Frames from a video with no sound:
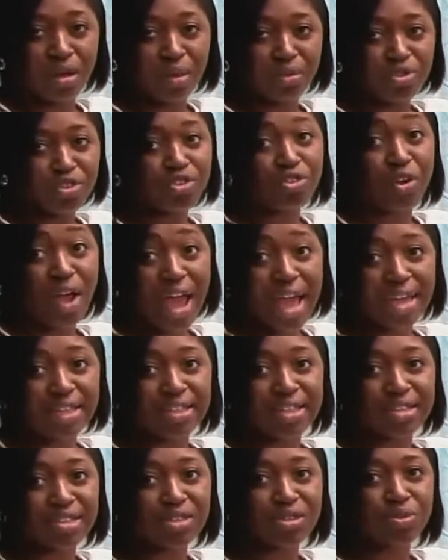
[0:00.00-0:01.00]
try
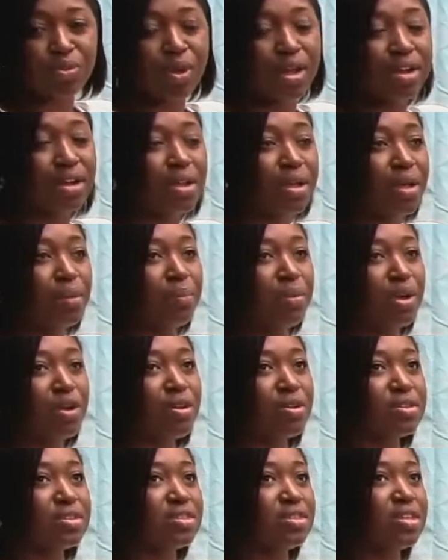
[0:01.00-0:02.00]
this one,
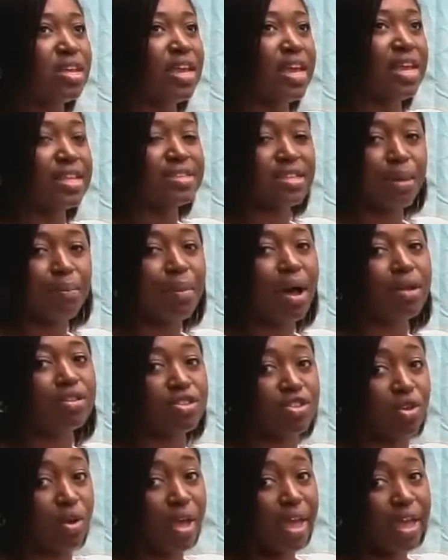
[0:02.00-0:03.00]
because it's about
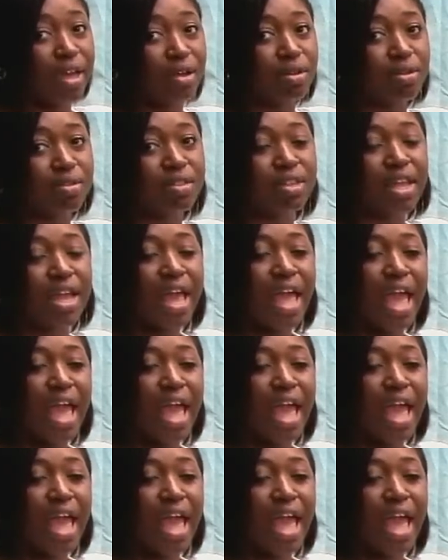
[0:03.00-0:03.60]
your health,